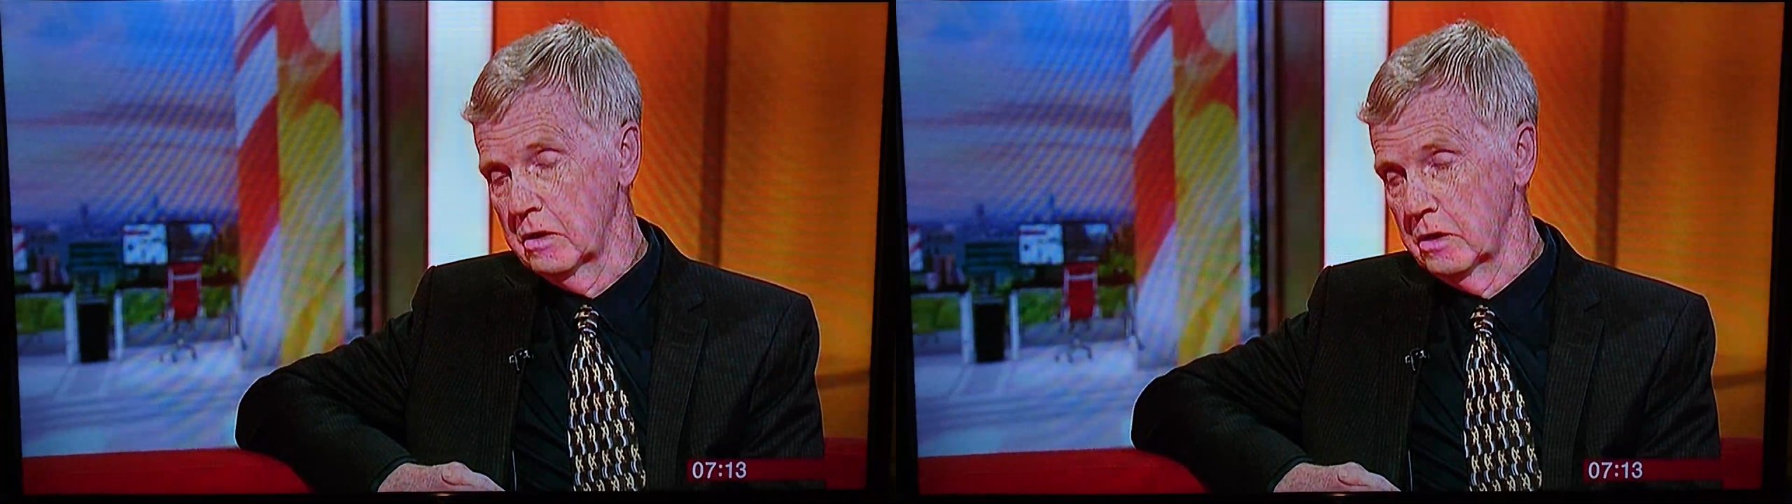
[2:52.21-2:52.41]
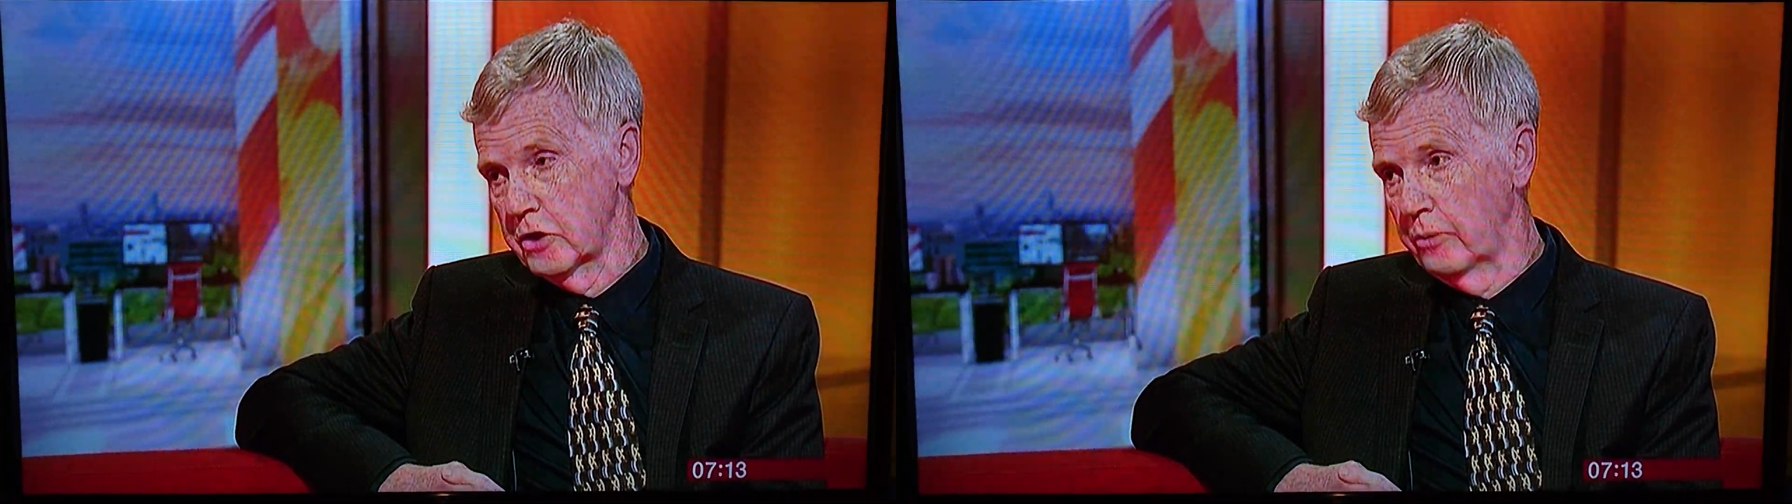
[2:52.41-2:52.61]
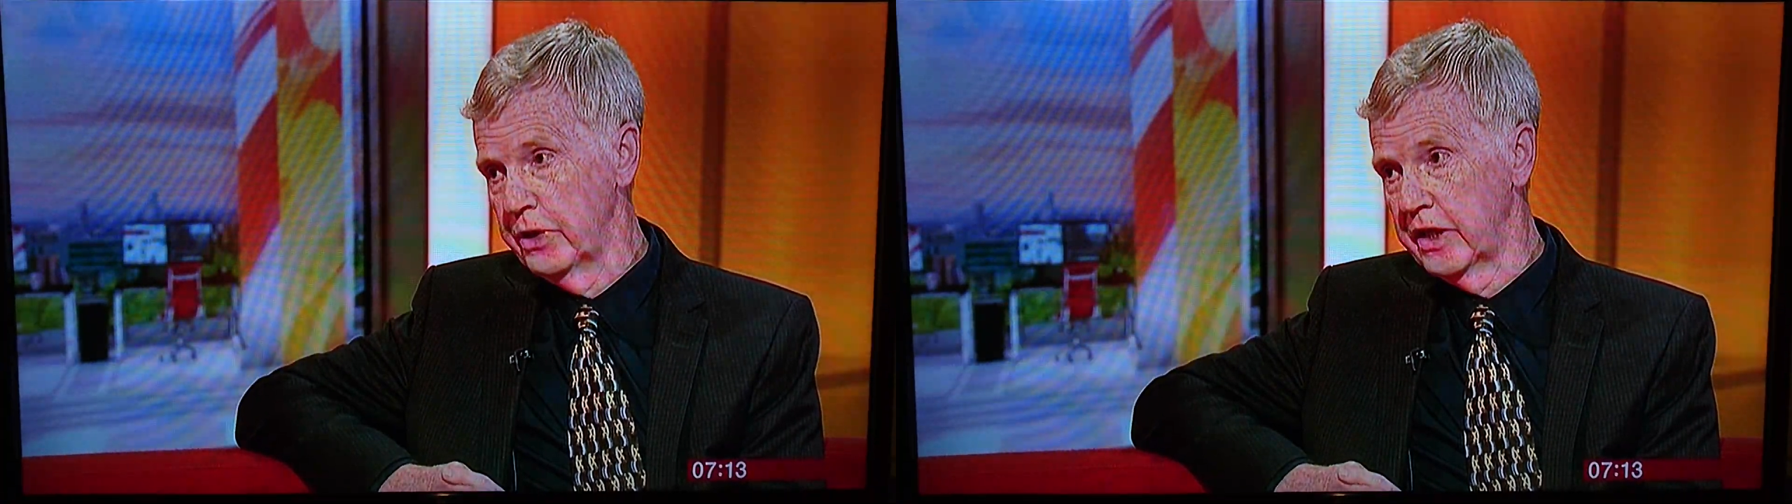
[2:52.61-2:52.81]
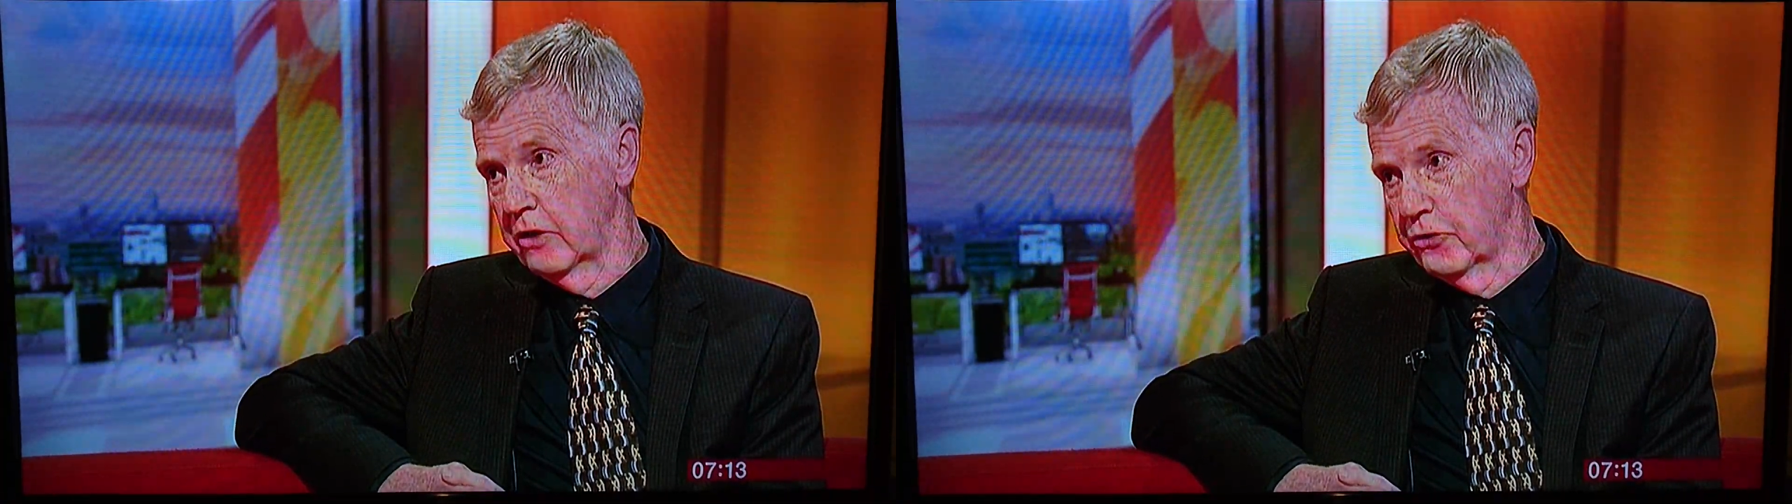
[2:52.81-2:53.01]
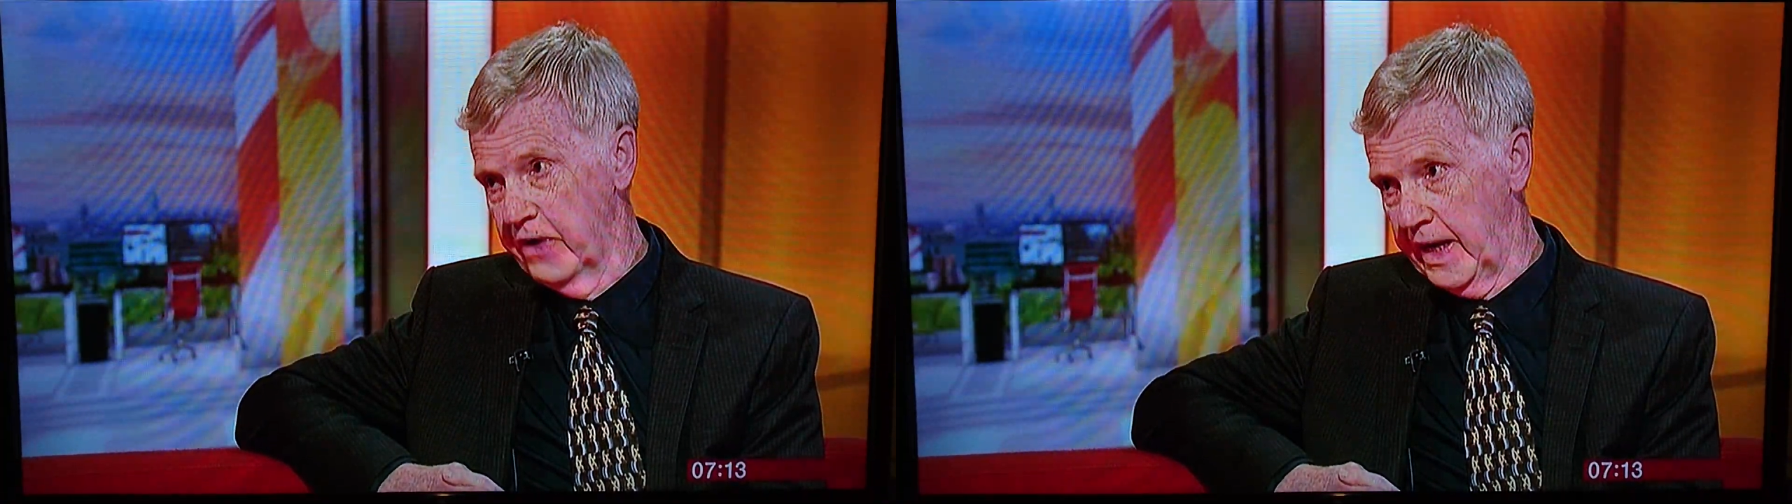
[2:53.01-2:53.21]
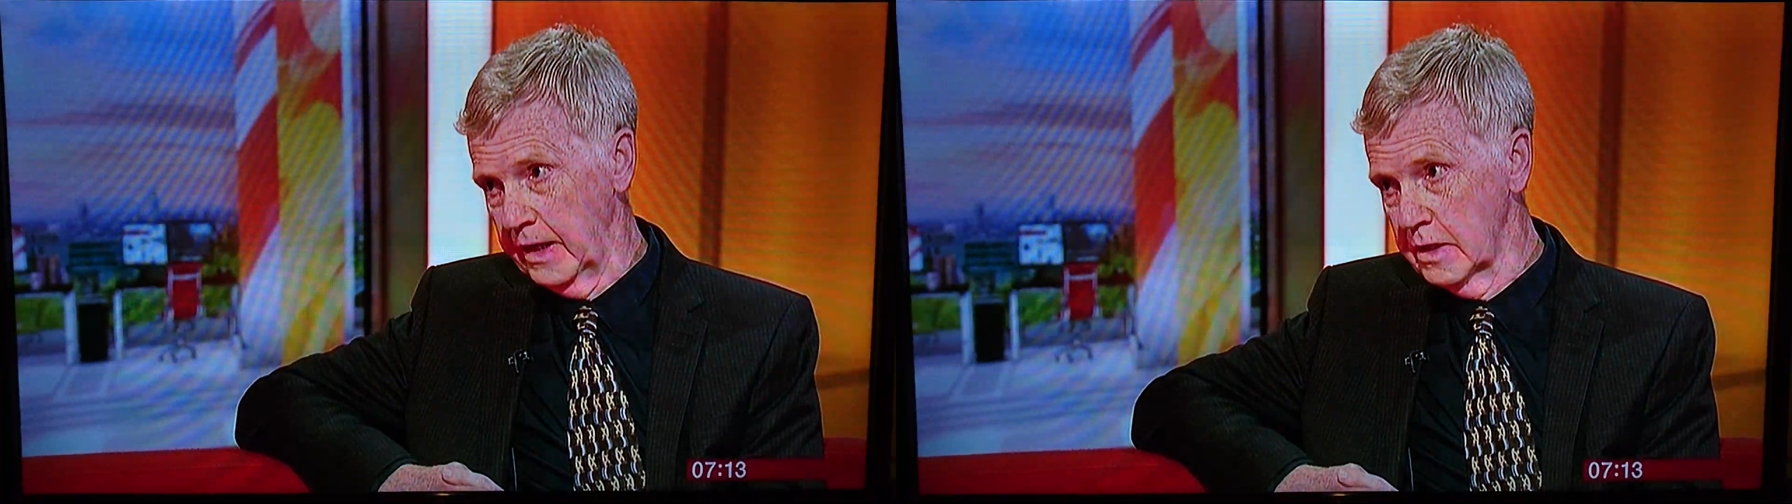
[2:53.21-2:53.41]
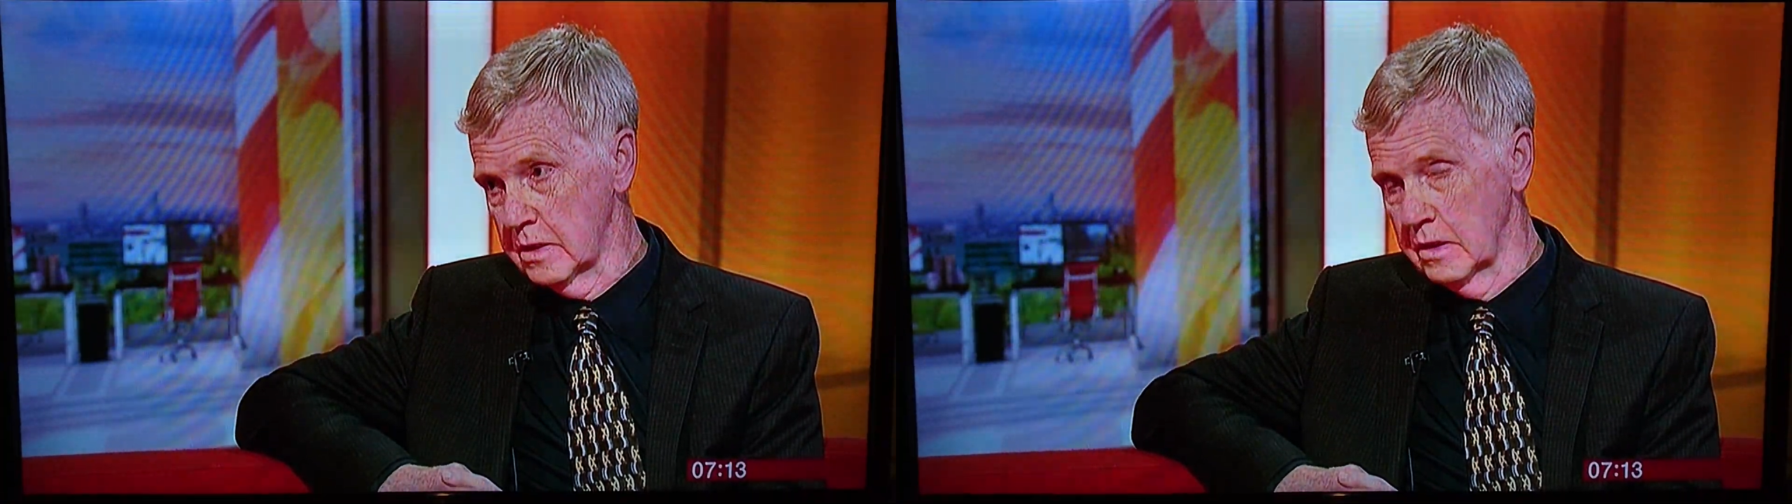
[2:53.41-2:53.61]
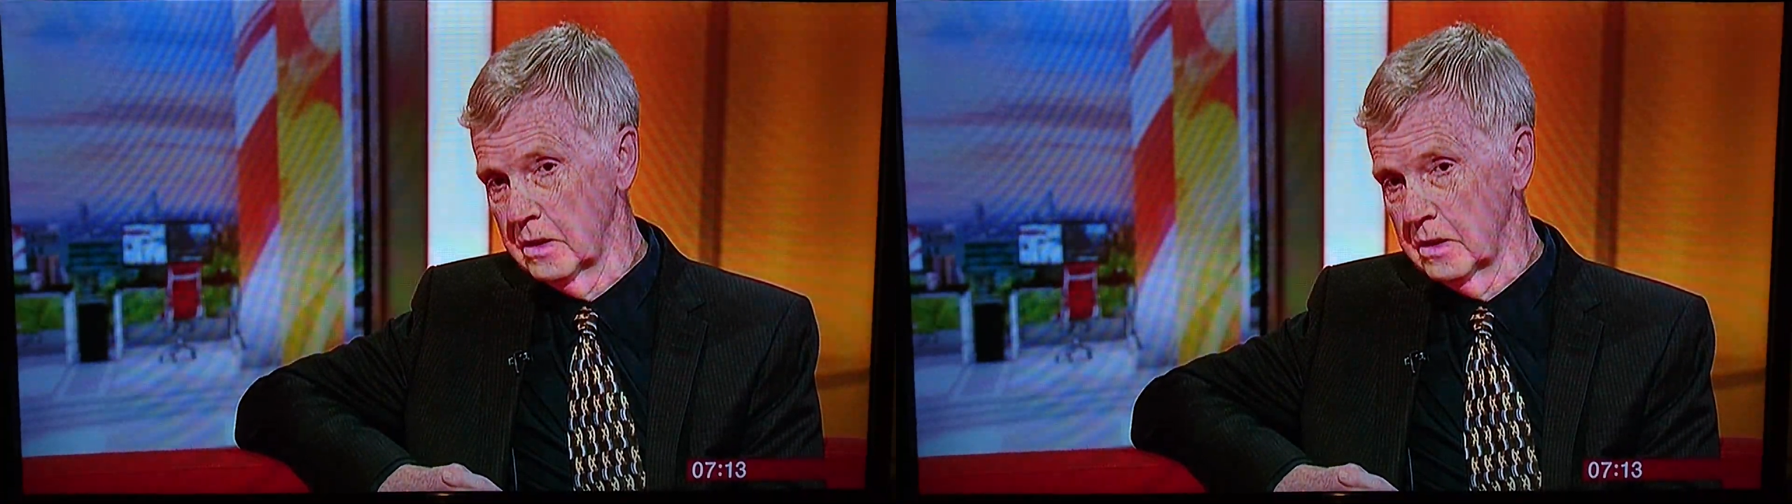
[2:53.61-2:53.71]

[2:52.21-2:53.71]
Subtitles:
troubling facts,